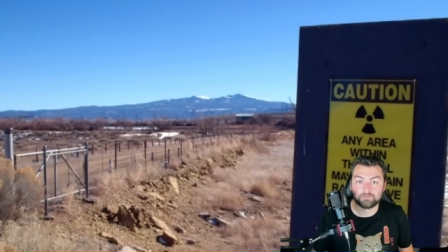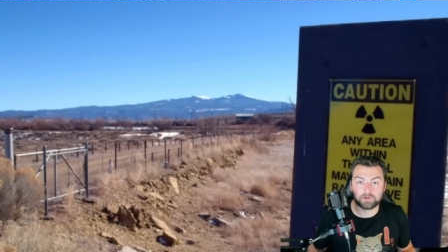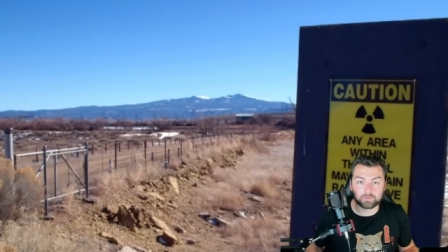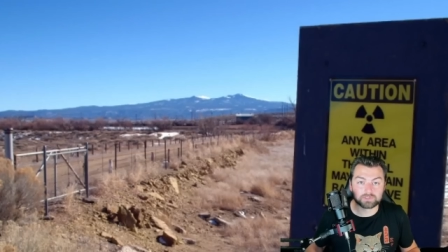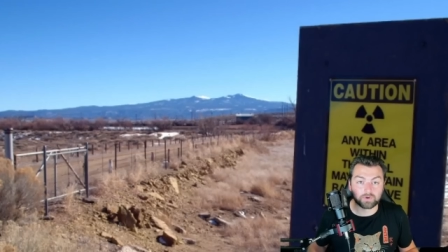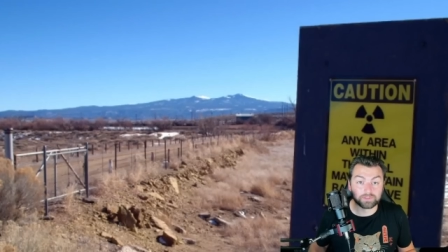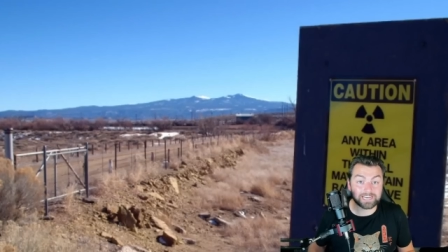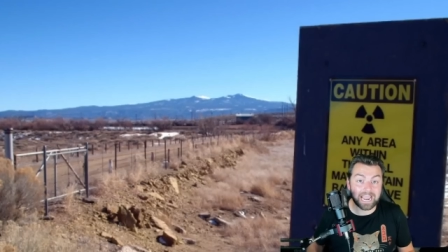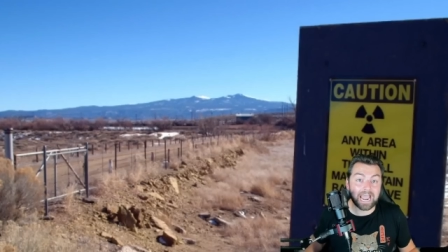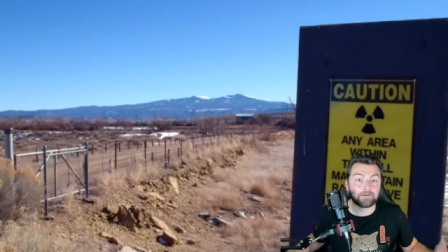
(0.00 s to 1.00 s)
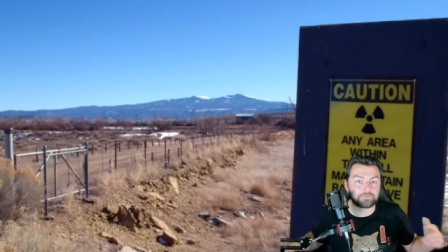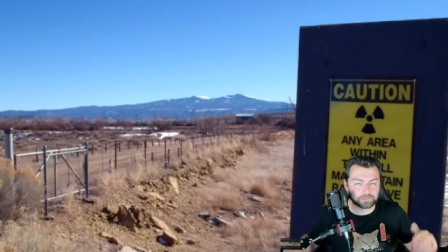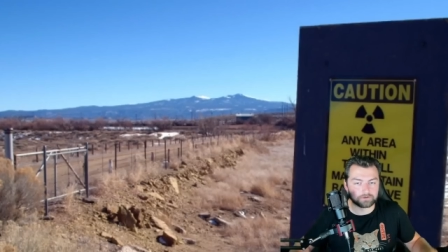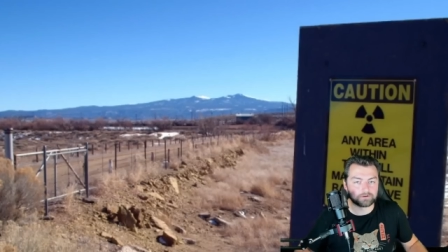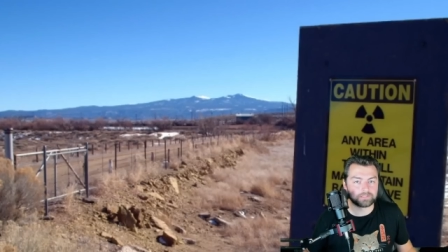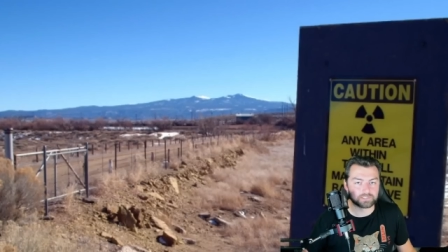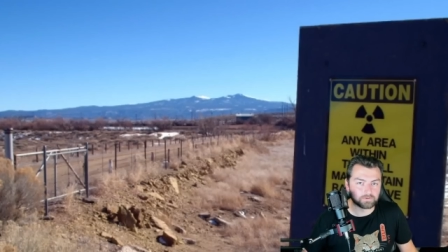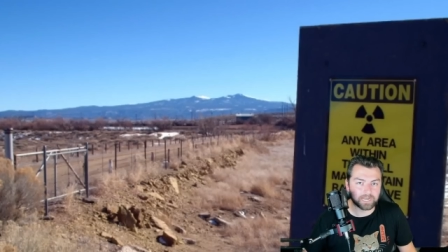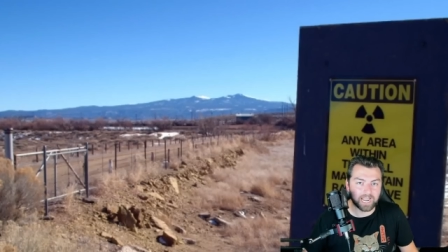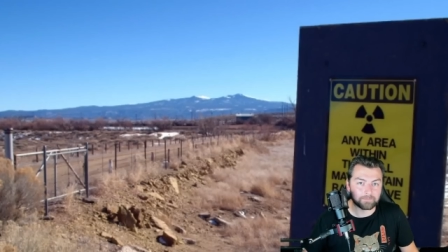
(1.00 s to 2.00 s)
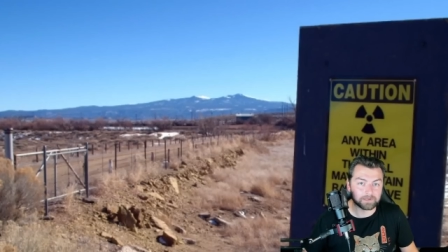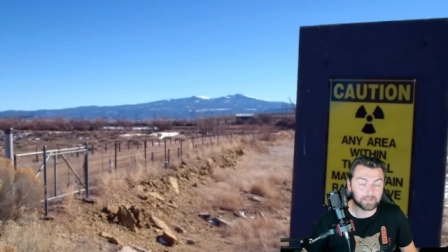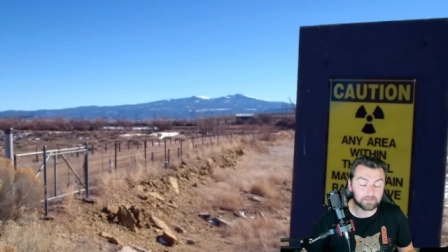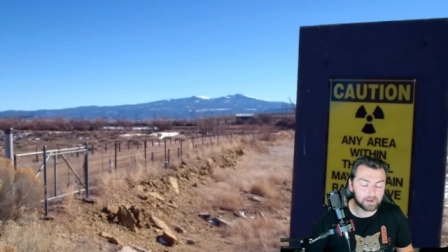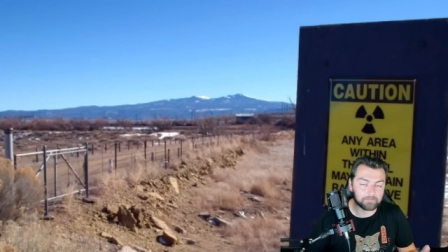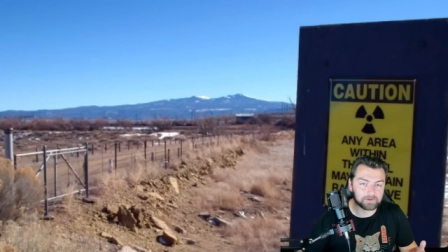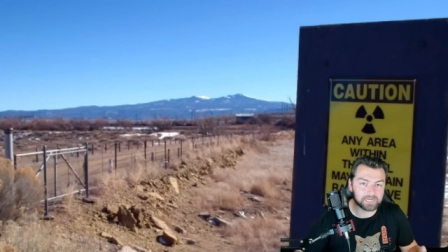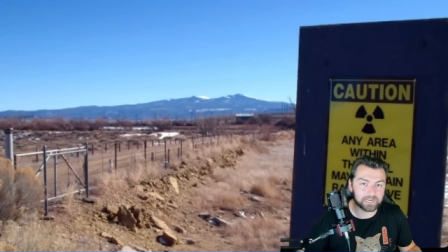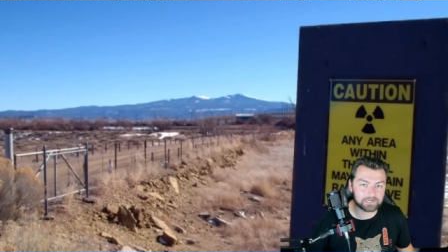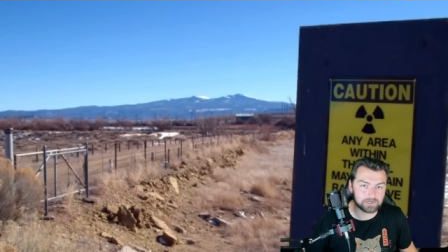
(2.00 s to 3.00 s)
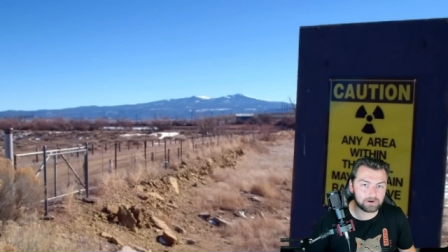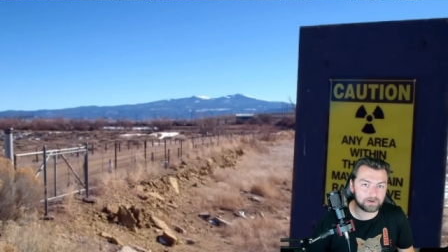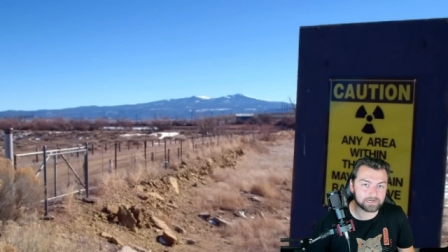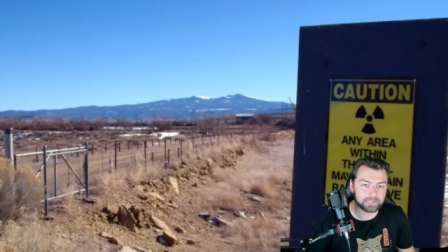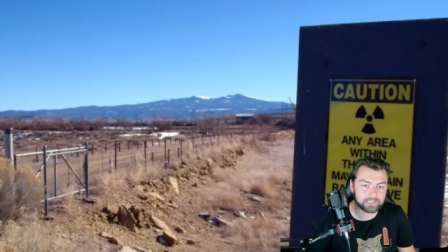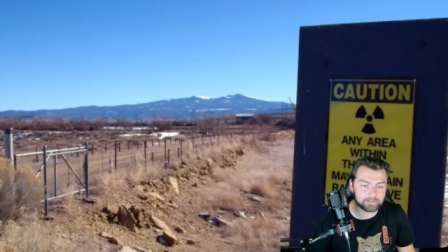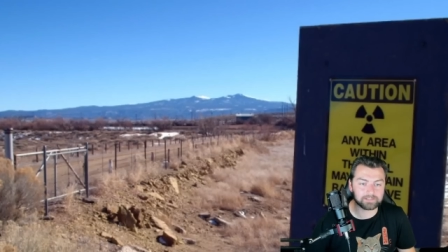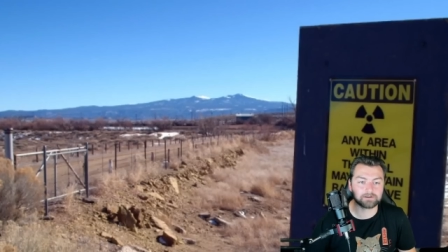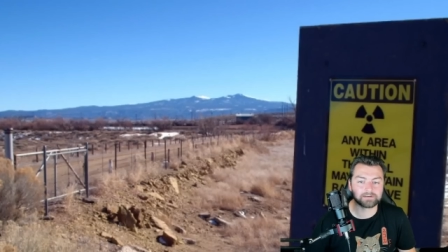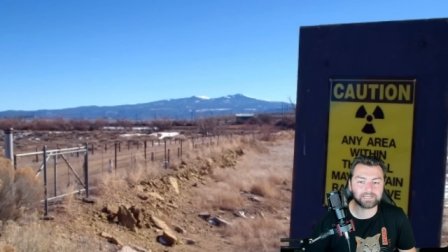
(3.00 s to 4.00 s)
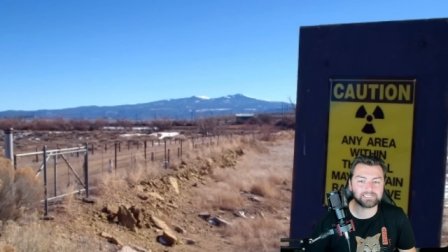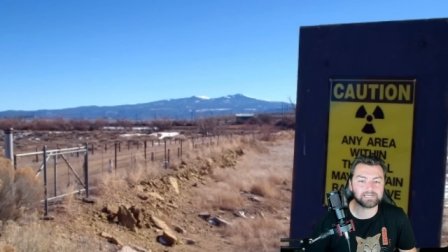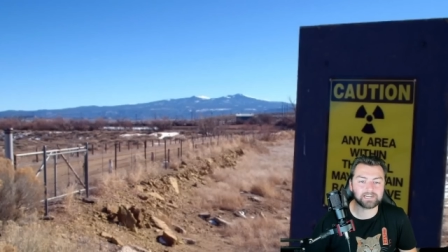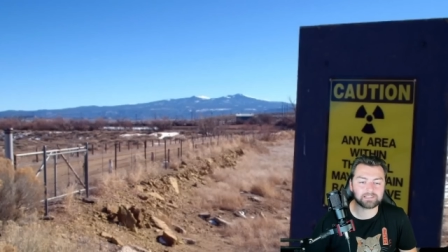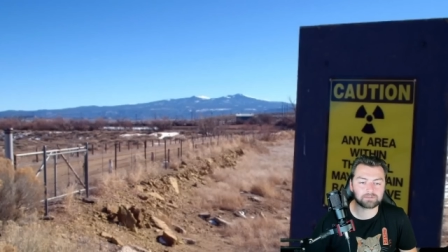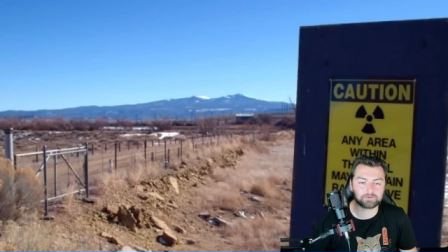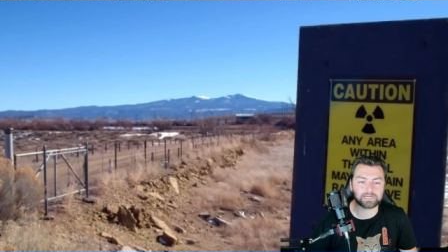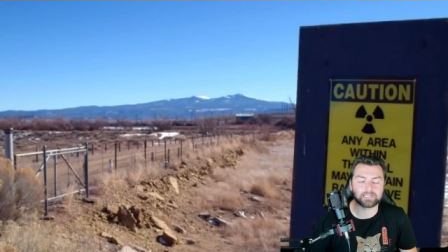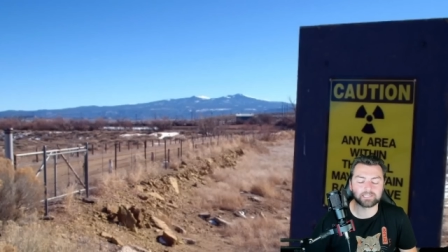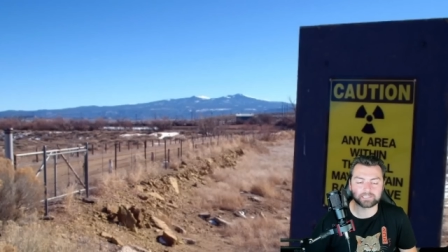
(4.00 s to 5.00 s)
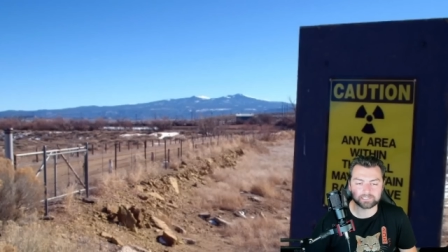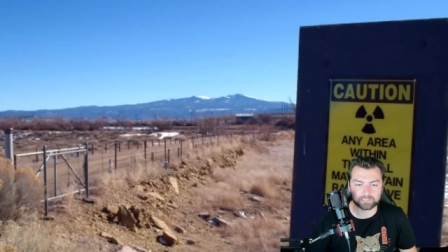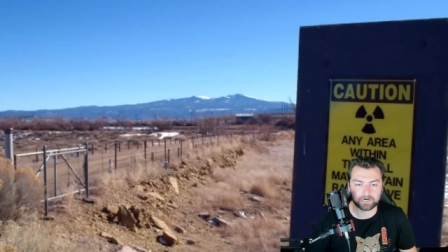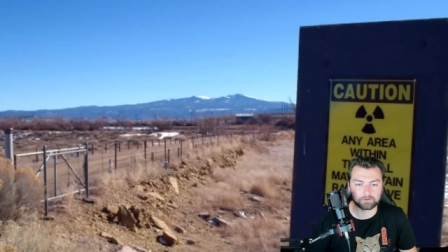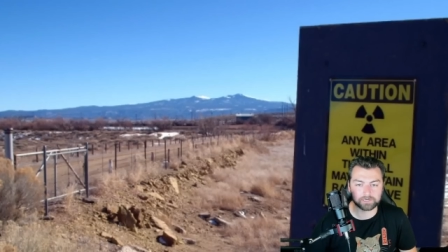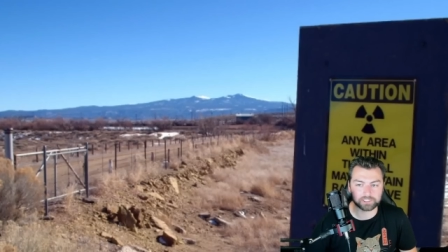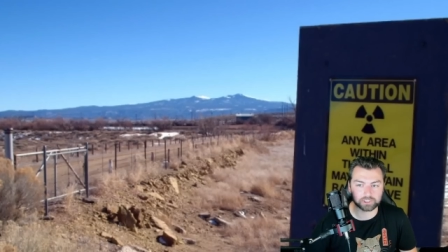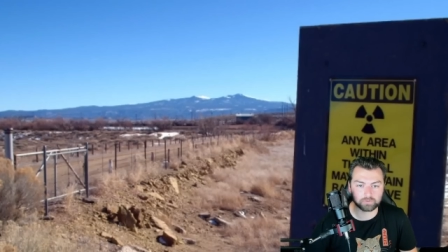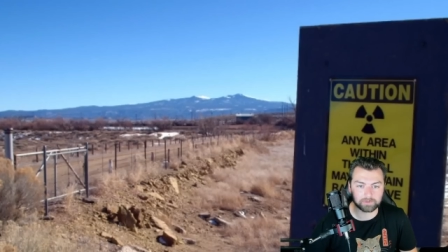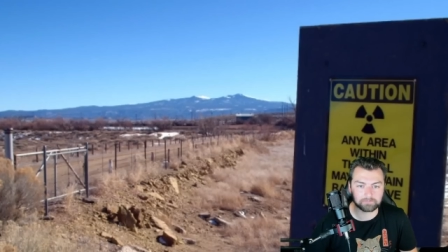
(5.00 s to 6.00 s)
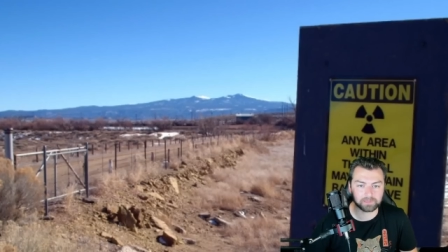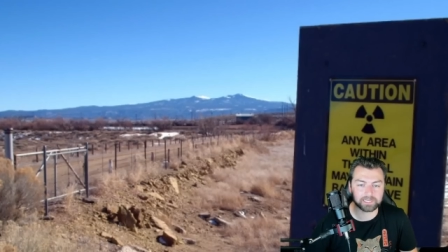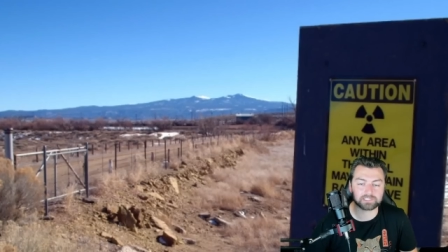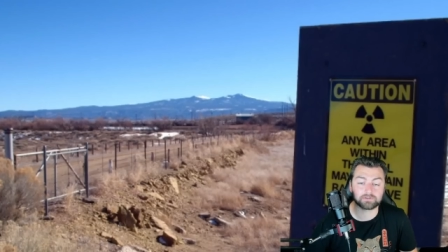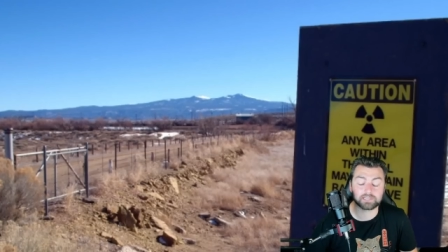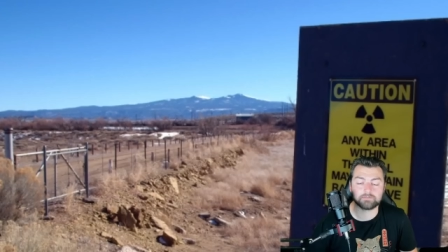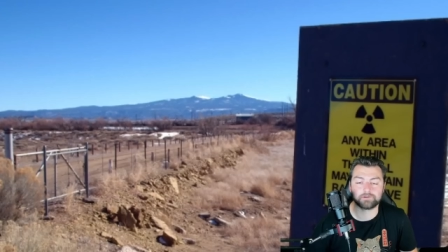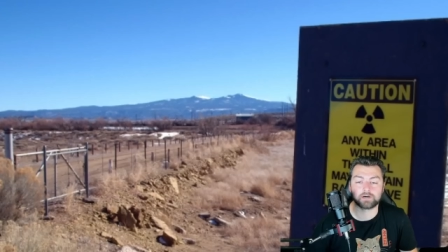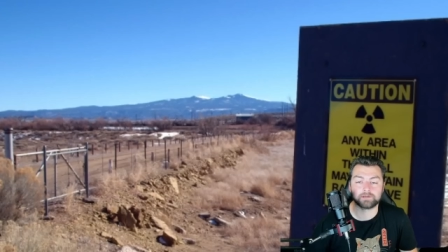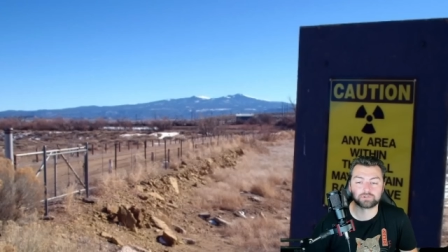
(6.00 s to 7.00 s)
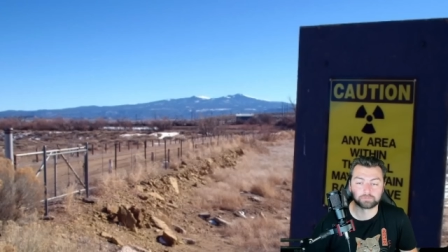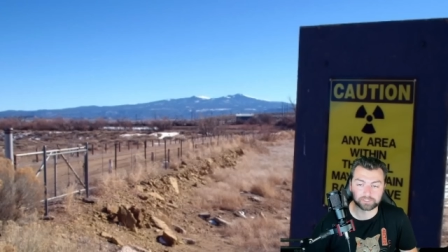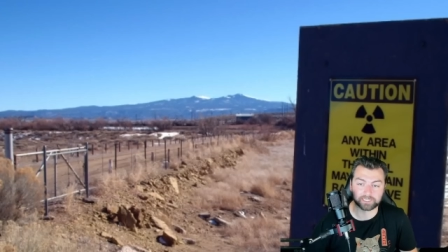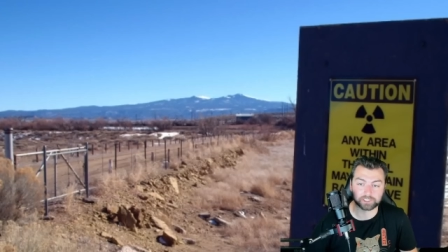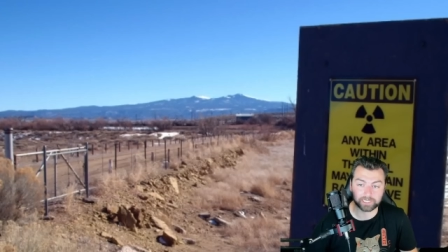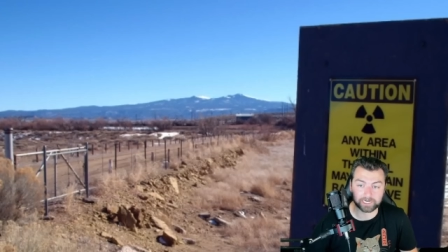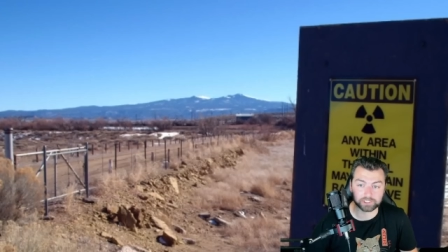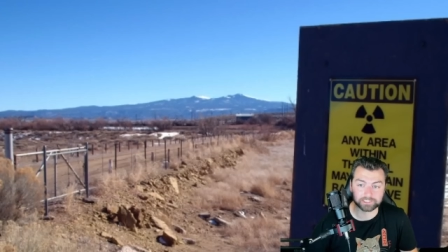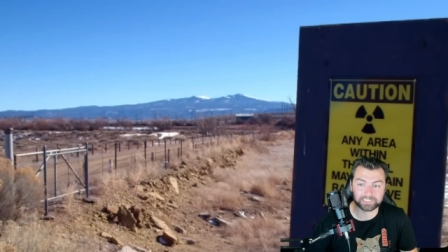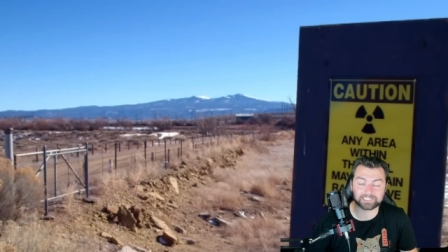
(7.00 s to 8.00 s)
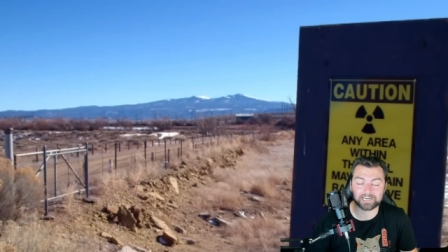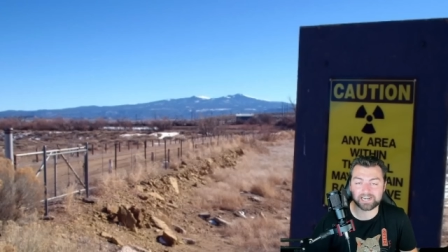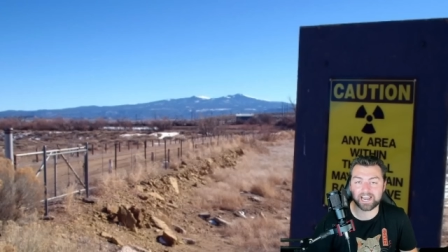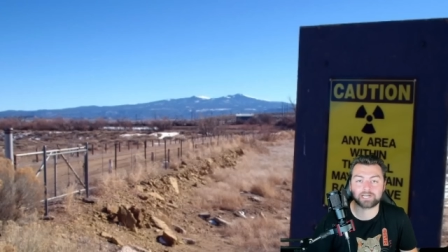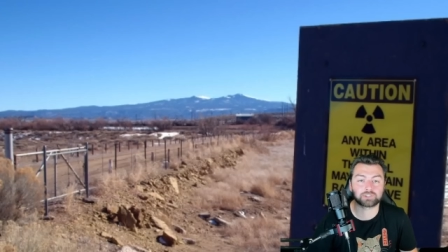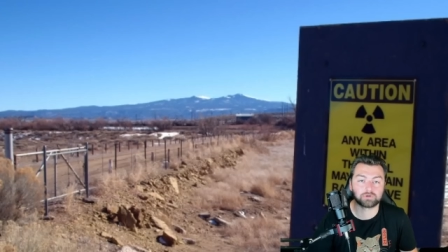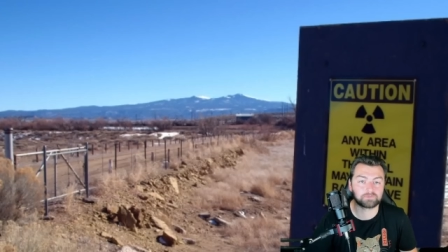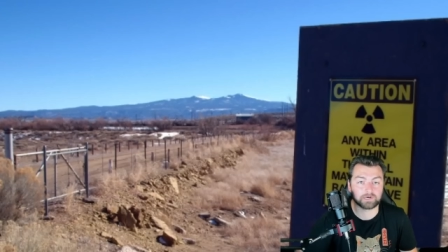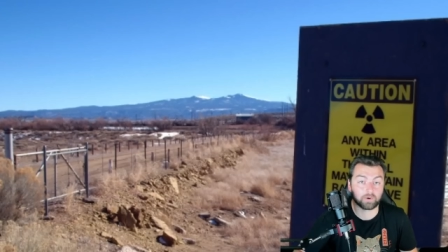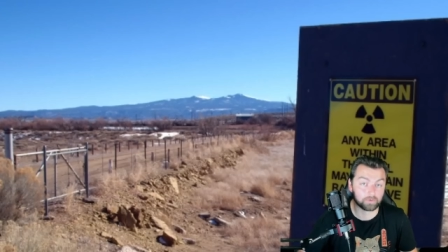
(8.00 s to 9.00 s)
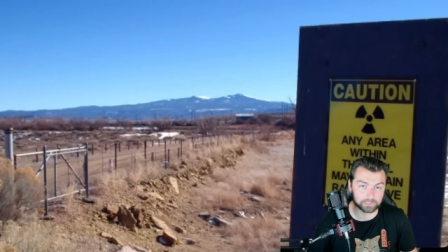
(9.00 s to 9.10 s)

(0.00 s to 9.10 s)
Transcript: But it was only after this would happen and the company had gone that in the year 1983 that the entire region would be placed on the Environmental Protection Agency's national priority